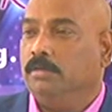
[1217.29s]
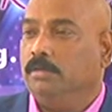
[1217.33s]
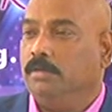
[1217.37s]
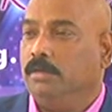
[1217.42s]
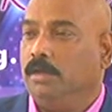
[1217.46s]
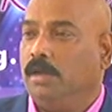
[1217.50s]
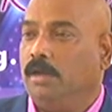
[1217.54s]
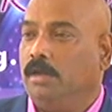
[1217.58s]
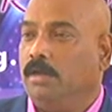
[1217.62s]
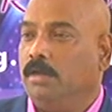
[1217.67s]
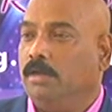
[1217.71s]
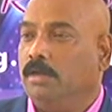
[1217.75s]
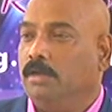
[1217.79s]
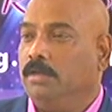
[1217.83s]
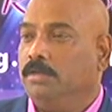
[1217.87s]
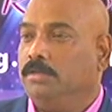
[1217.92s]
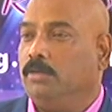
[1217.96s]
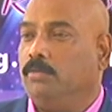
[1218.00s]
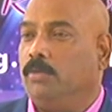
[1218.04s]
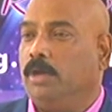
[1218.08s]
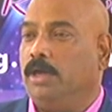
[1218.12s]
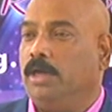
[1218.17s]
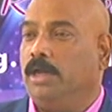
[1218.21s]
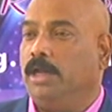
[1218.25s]
Yeah.
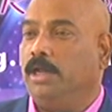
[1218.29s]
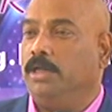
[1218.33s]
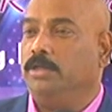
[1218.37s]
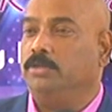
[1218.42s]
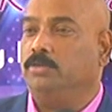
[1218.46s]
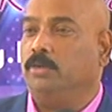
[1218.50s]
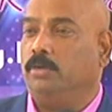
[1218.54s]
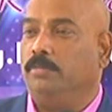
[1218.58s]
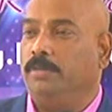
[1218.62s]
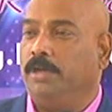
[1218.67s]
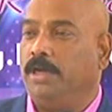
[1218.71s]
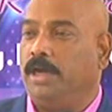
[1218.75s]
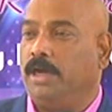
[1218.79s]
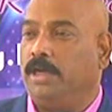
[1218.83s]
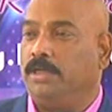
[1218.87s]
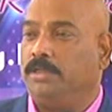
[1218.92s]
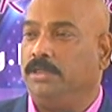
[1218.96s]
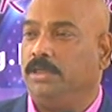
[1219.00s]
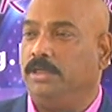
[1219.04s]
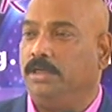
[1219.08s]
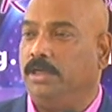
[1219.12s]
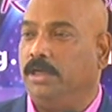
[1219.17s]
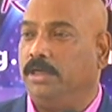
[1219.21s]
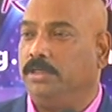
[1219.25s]
So one day he told me, Dada,
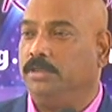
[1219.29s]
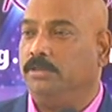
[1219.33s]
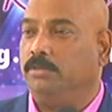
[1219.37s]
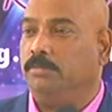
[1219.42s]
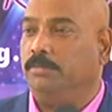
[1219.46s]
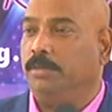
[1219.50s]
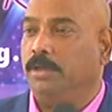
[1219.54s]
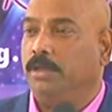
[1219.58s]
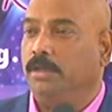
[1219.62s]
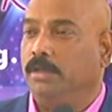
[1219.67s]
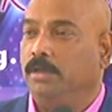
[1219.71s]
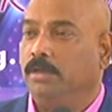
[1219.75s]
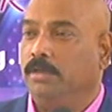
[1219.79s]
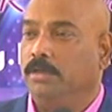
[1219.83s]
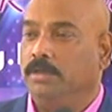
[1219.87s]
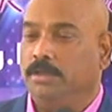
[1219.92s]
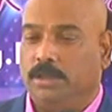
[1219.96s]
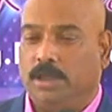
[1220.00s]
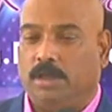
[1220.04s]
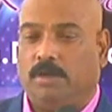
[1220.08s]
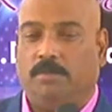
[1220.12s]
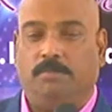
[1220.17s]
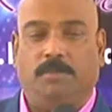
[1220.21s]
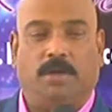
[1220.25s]
sit next to me.
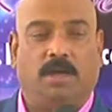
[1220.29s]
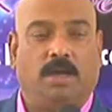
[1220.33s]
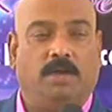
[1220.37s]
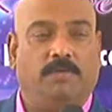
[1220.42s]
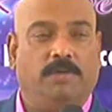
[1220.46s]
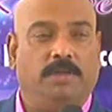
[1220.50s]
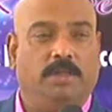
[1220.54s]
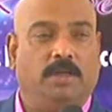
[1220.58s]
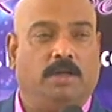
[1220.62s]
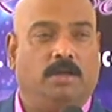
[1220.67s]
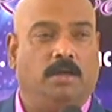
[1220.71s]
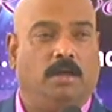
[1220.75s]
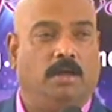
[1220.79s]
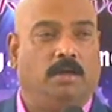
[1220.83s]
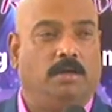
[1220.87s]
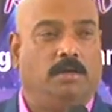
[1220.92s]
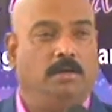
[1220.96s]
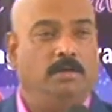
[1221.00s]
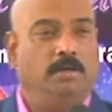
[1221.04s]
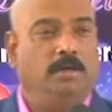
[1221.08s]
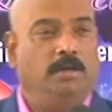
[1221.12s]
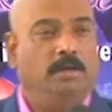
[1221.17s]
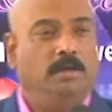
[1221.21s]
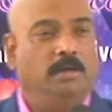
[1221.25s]
See how I'm driving the car
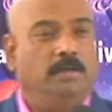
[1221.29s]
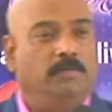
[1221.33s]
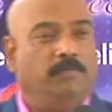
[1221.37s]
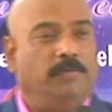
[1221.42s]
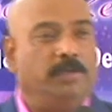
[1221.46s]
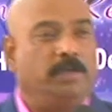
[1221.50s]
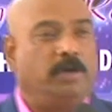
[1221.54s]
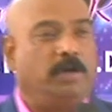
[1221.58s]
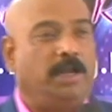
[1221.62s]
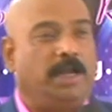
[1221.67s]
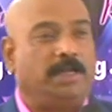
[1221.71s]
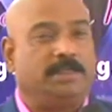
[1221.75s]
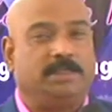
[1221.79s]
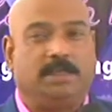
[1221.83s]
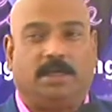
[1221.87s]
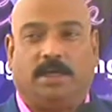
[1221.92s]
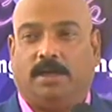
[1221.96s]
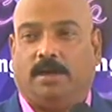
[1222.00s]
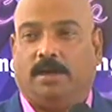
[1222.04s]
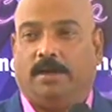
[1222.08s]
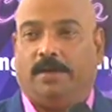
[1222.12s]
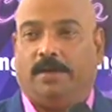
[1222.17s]
without accident.